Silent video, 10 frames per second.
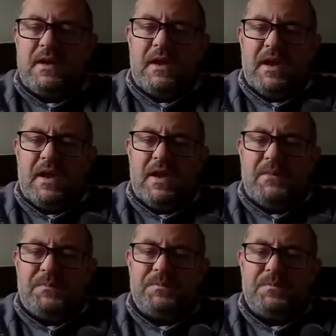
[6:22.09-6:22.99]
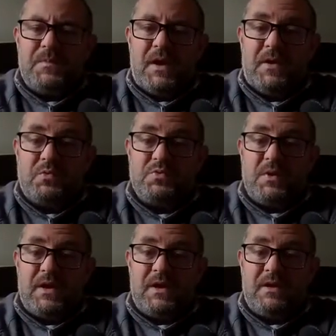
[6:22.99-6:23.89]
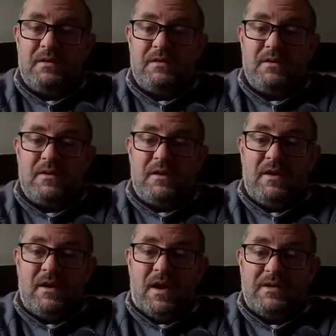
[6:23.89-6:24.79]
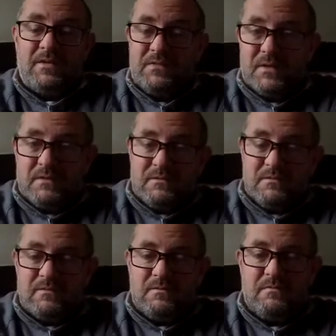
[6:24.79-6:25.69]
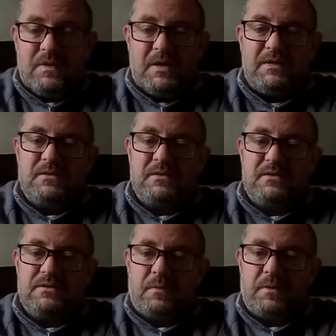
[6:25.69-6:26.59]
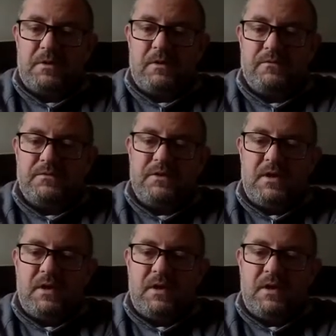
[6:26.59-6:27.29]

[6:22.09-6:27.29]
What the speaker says: and I was wearing a different make's summer gloves,